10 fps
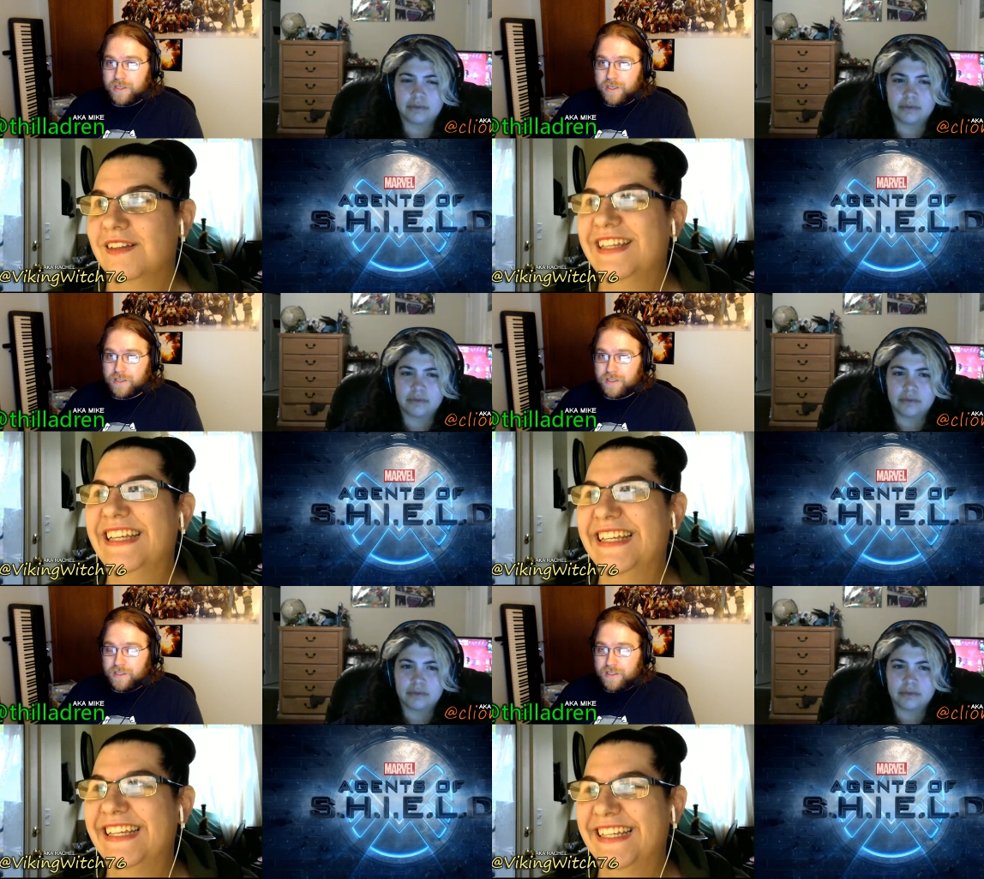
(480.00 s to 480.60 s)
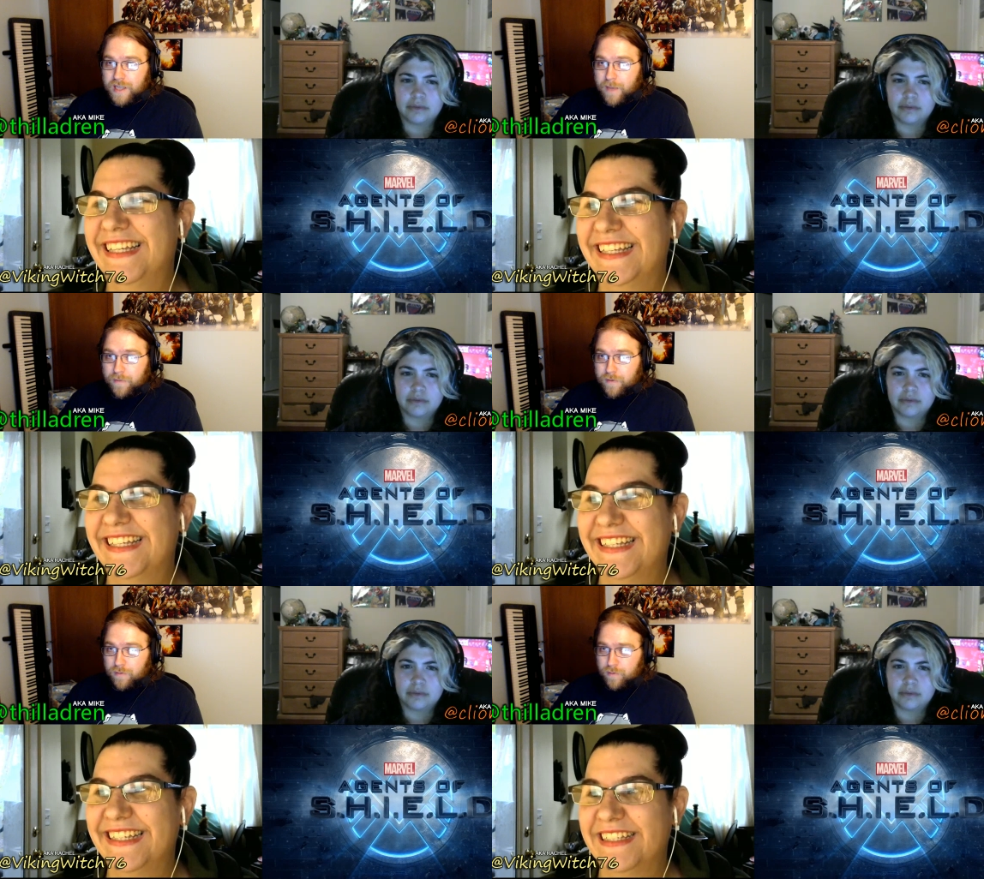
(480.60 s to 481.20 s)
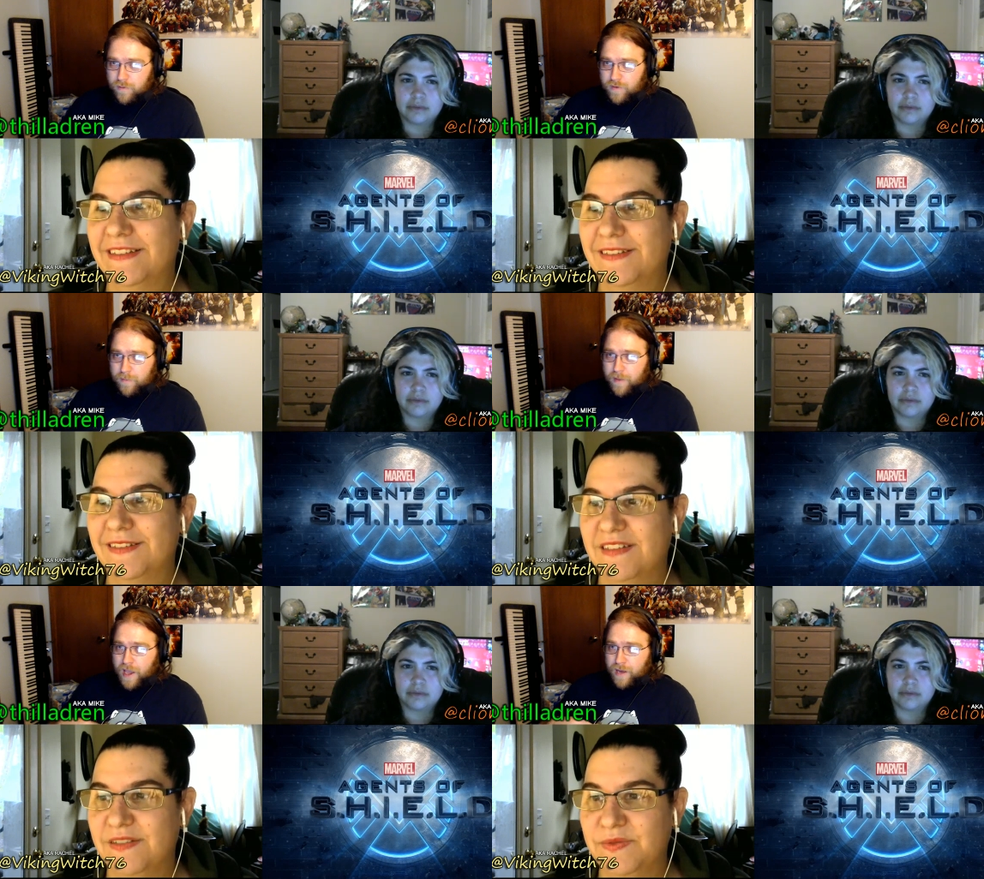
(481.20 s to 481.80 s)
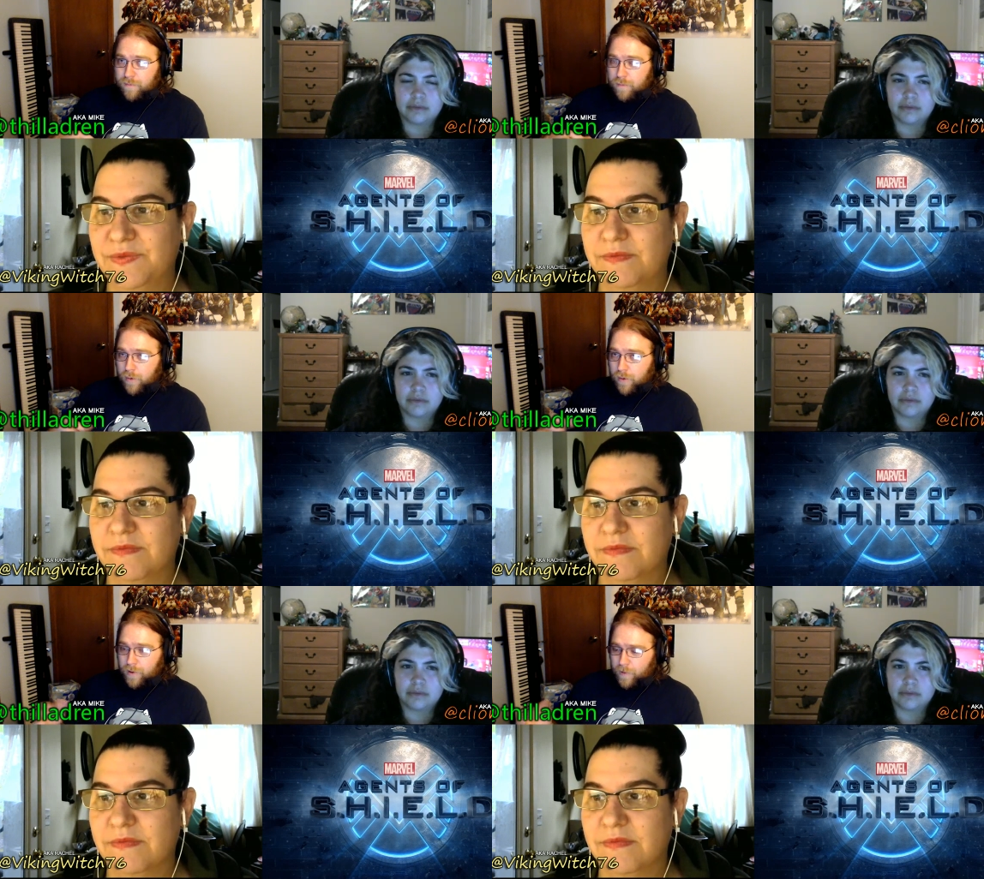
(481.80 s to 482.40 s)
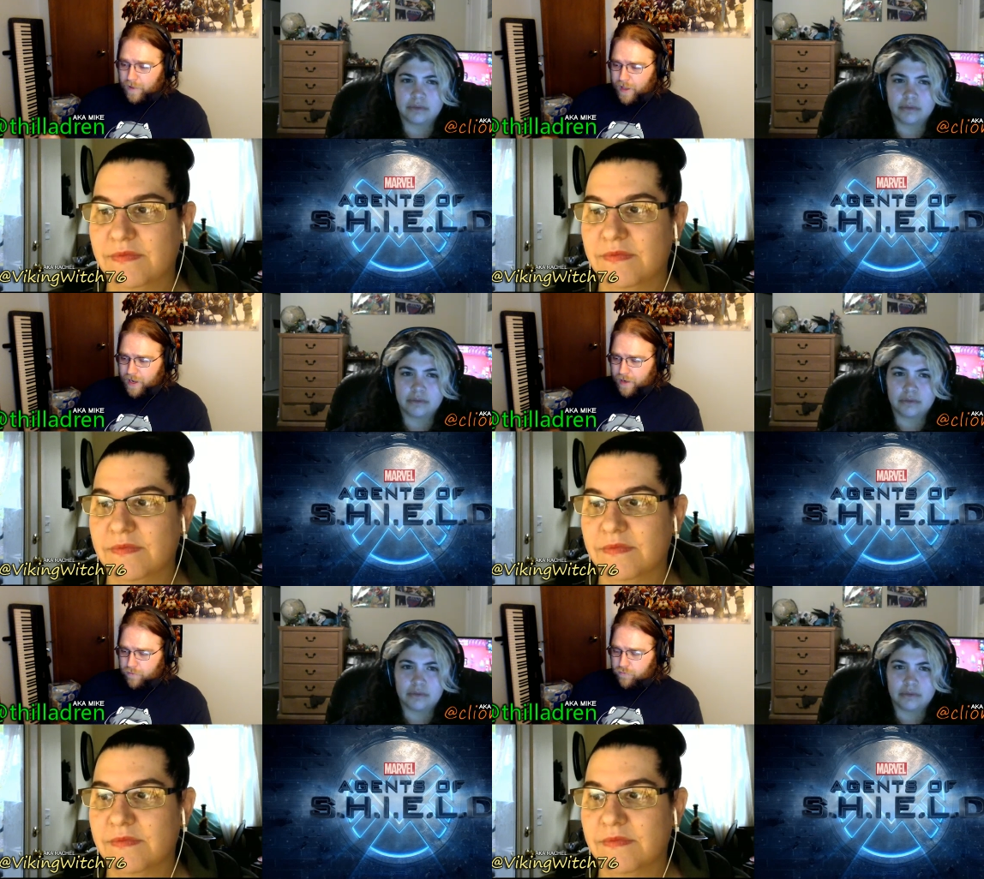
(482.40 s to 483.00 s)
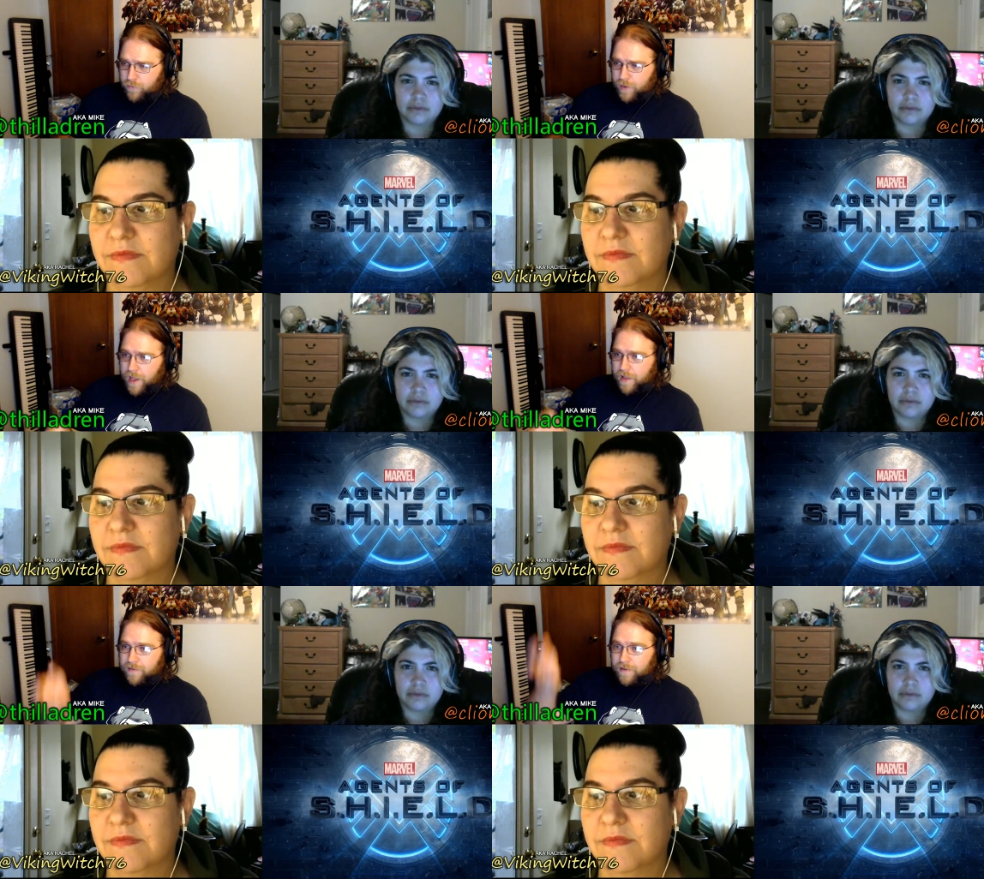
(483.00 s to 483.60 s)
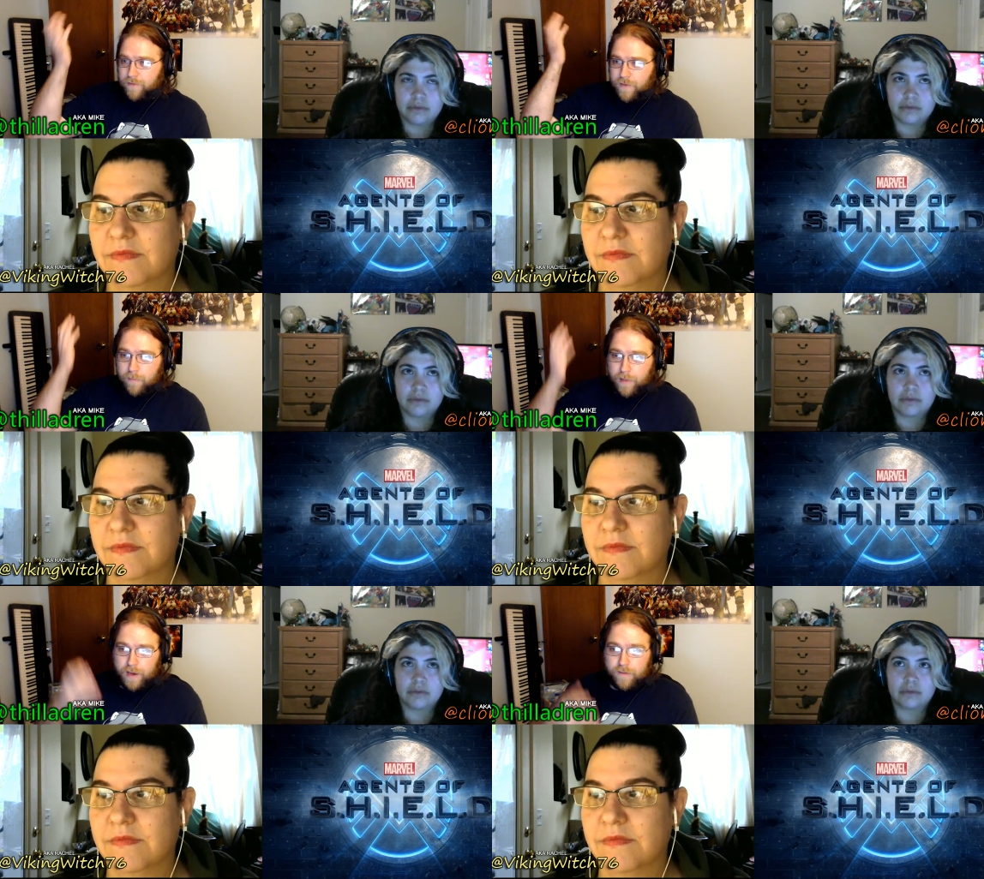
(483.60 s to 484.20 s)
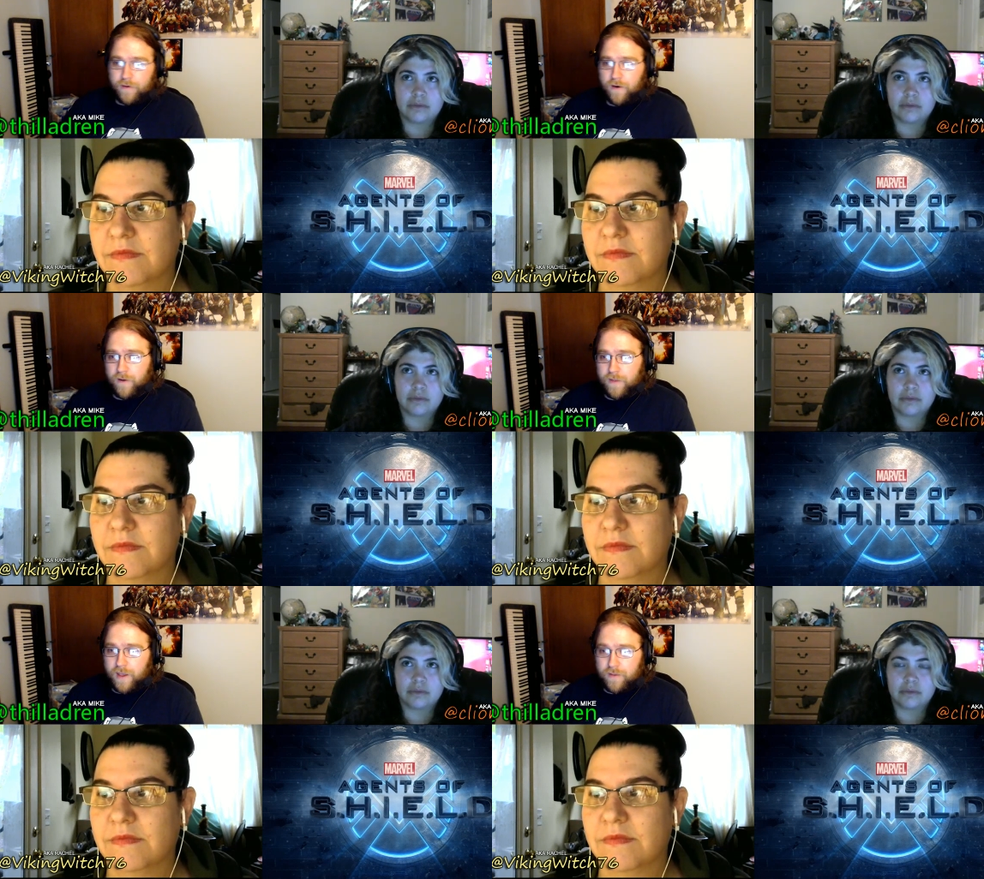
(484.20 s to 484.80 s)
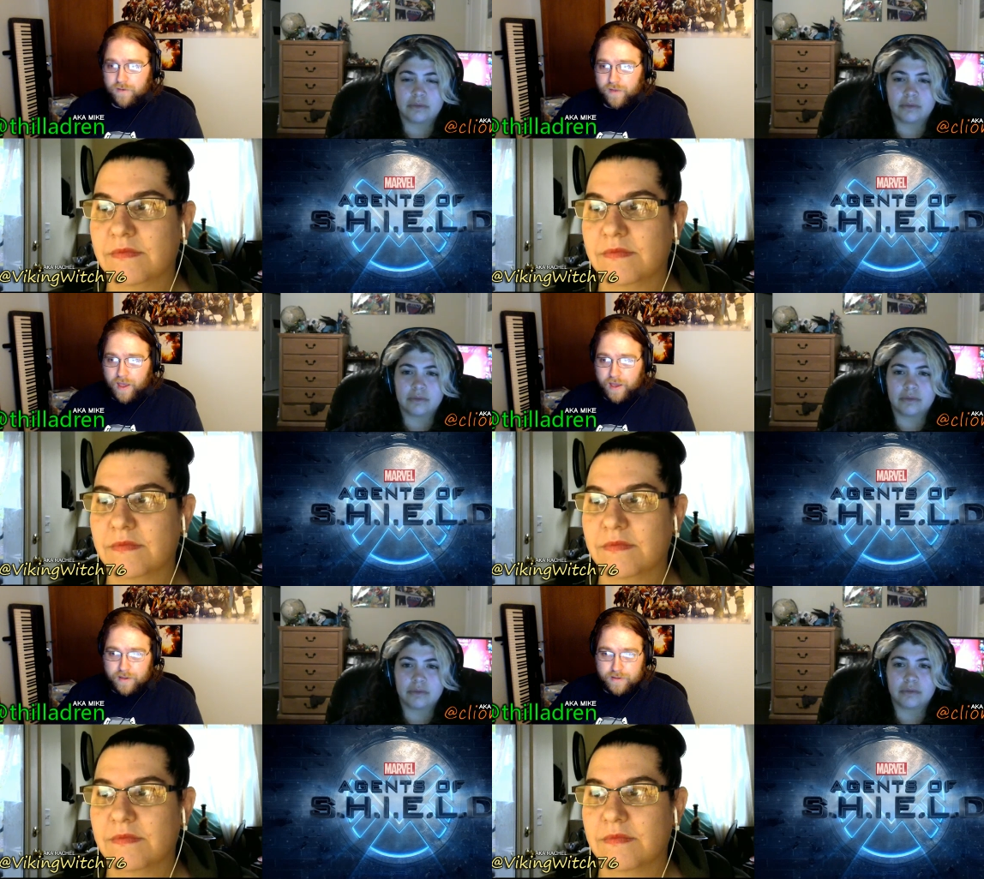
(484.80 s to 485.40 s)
Speaker 1: just steps through some kind of portal and it creates a living body for her on the other side.